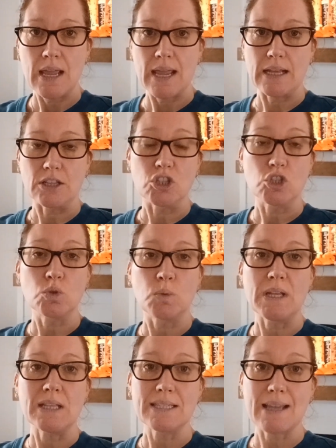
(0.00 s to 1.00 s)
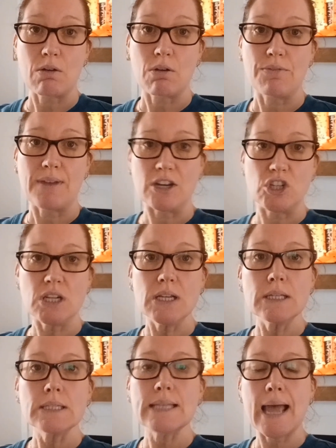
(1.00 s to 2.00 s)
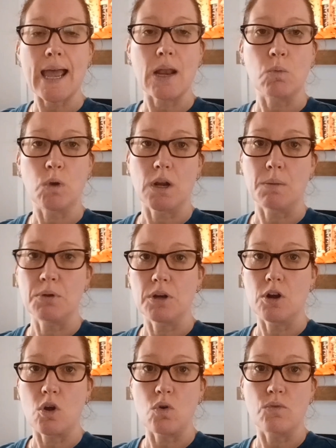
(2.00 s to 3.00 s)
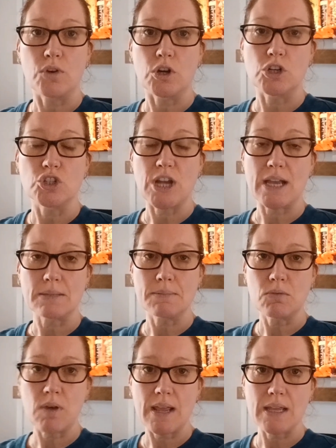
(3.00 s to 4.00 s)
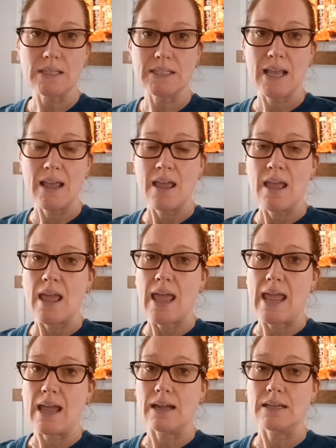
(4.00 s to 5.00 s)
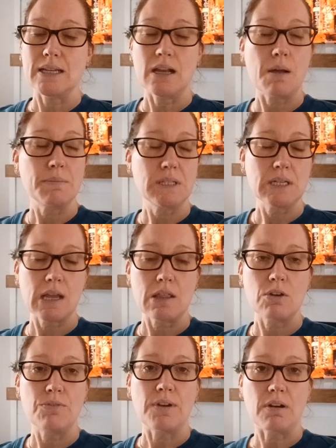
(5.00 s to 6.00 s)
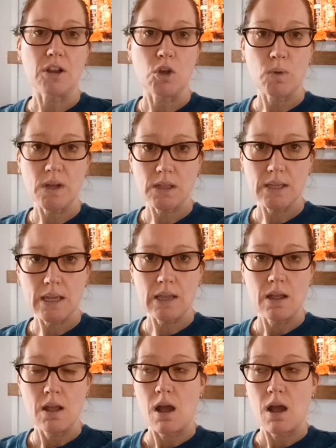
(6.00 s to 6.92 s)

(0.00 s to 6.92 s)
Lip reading: It's sweet and sour veggies, and we're gonna put it over jasmine rice, and it comes together very quickly.